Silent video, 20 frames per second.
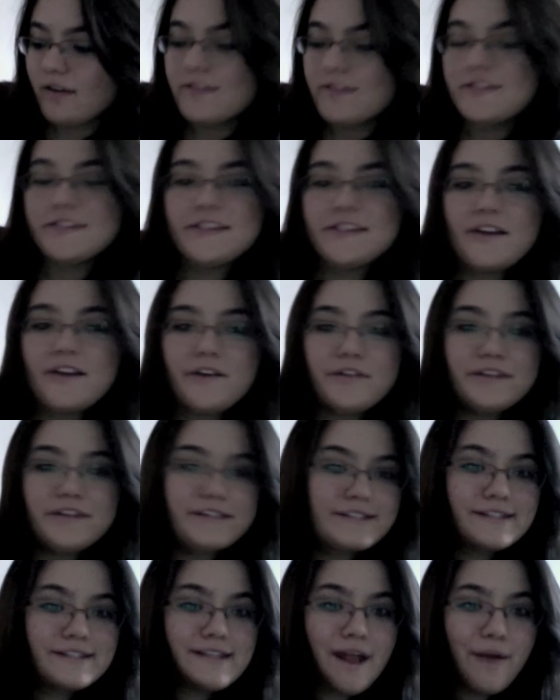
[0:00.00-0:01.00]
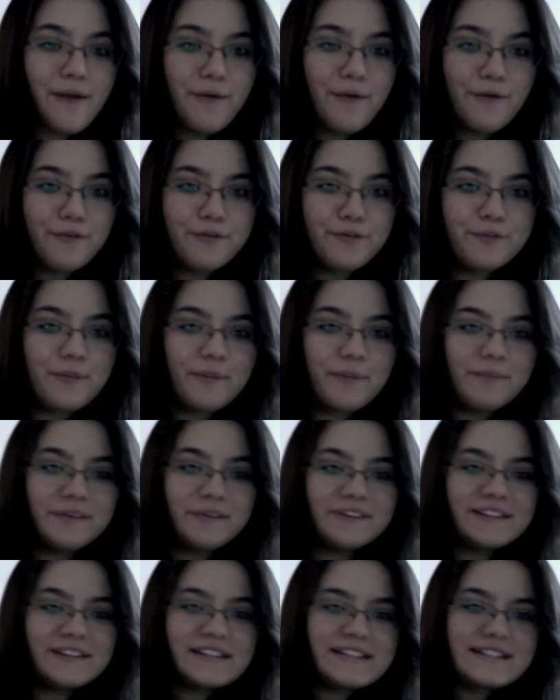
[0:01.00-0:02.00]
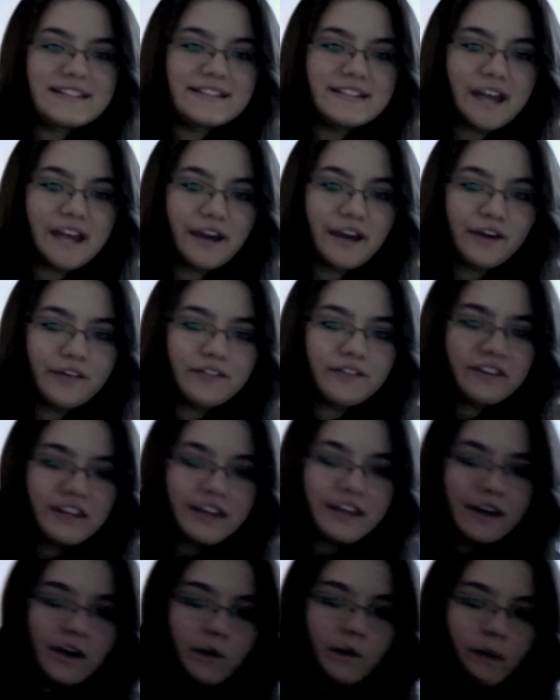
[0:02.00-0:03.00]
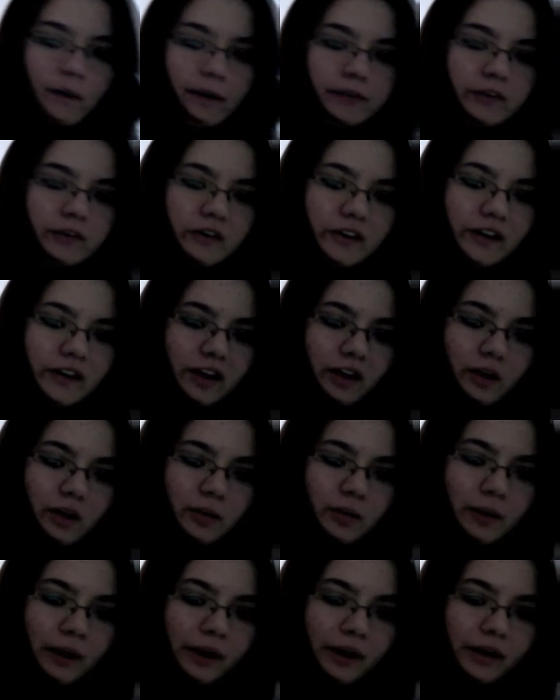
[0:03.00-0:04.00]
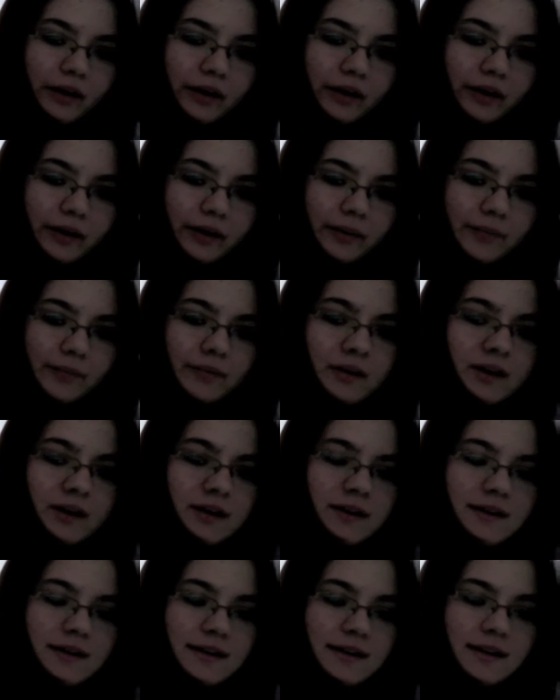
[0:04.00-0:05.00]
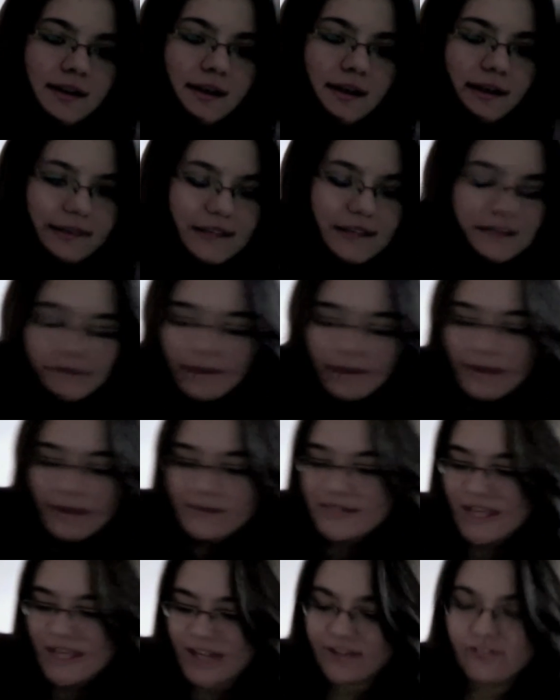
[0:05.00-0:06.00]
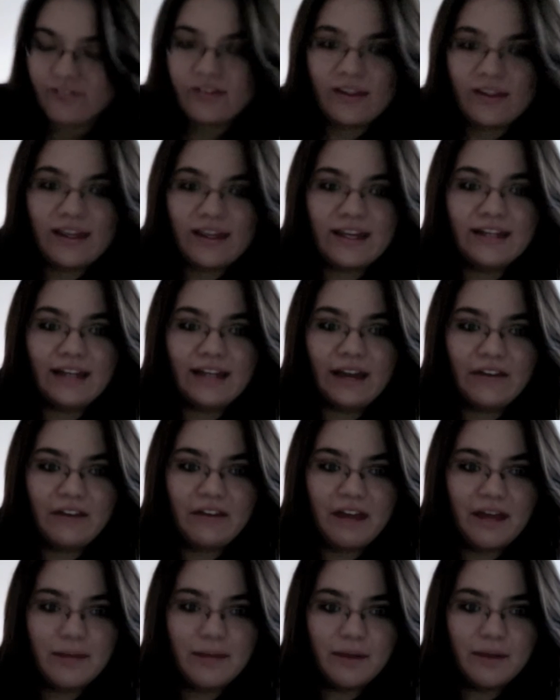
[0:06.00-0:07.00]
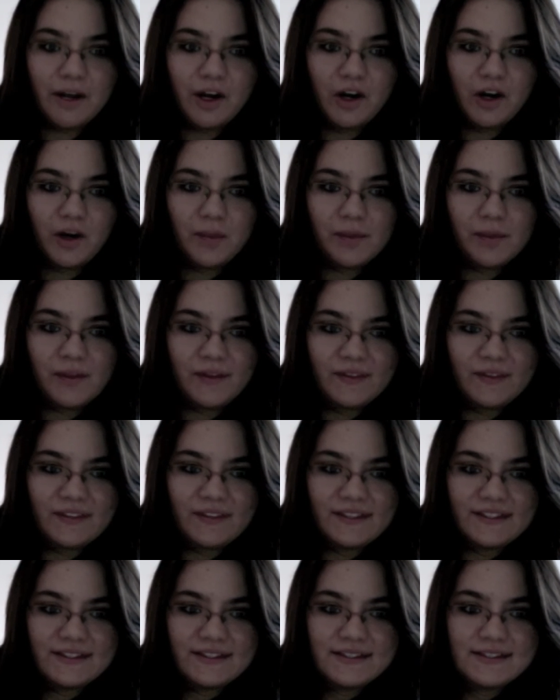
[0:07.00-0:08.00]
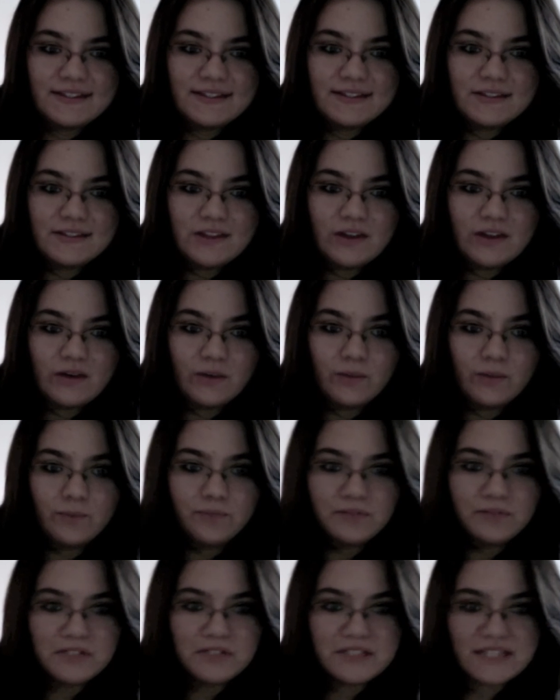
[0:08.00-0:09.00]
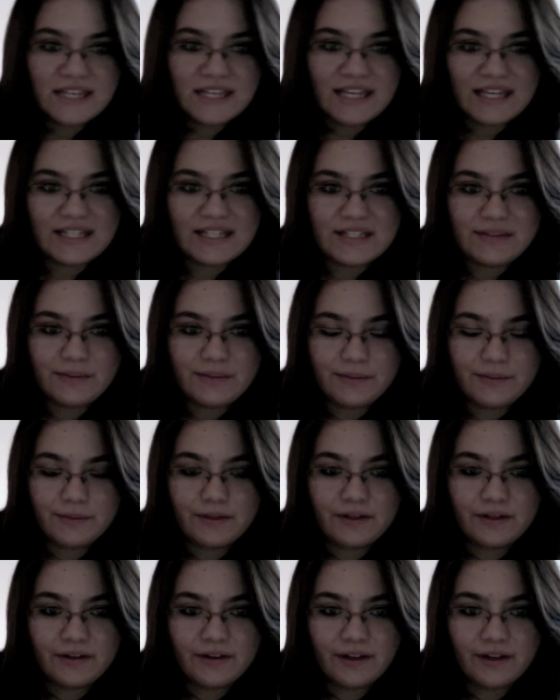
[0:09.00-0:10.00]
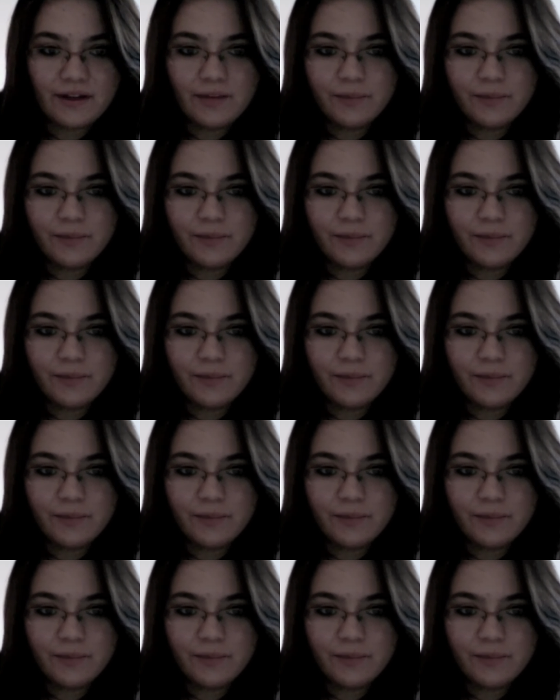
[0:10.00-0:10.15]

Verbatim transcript: So this is how I remembered this entire video. I wrote it on my arm. That's why I was kind of looking down. I had my arm like this, so just in case you were wondering.